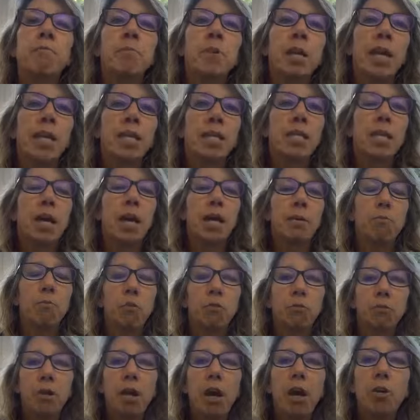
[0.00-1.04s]
and I
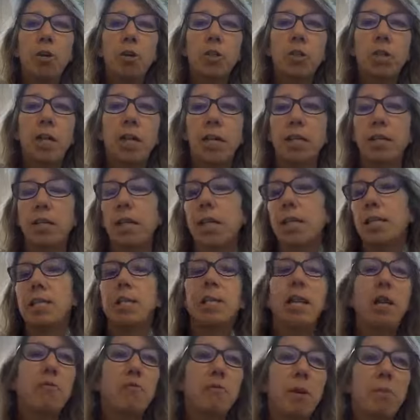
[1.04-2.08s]
moved out, and I
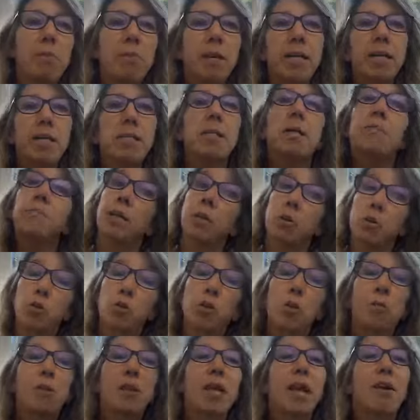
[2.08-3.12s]
didn't have my mixer, because
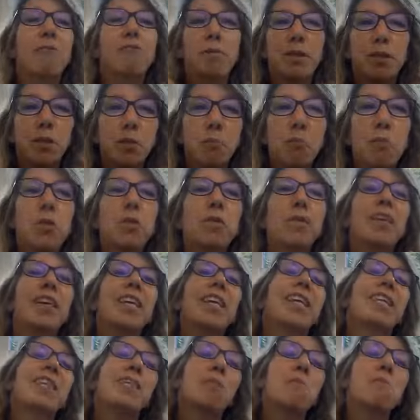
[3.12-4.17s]
normally I have my smoothie
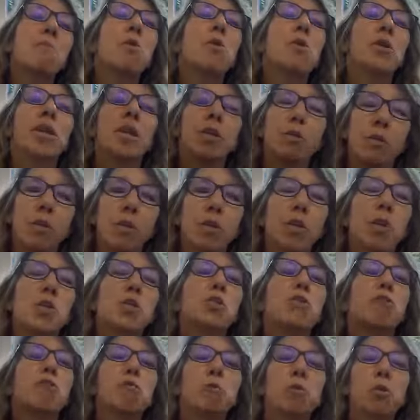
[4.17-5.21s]
in the morning with lots
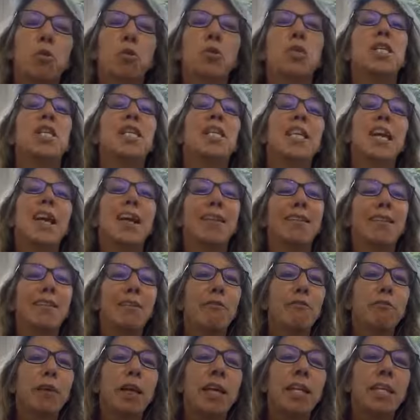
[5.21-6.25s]
of protein, healthy
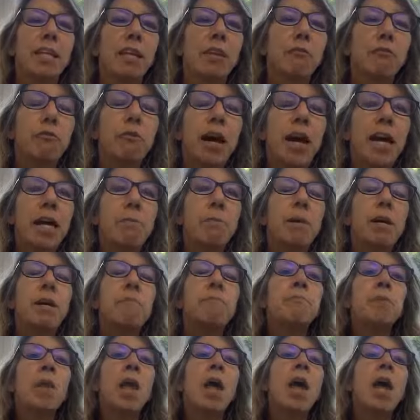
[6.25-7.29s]
fat and fiber.
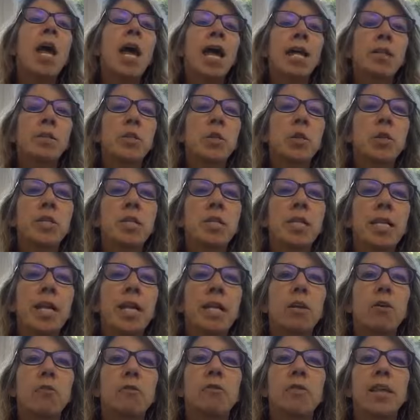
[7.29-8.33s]
And so
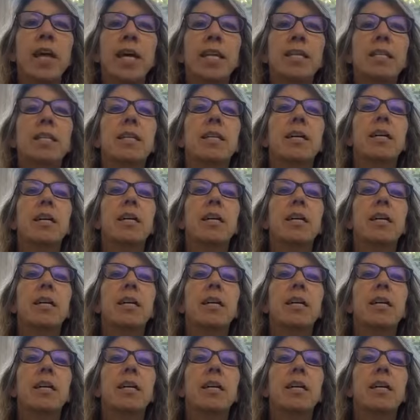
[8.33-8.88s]
instead of that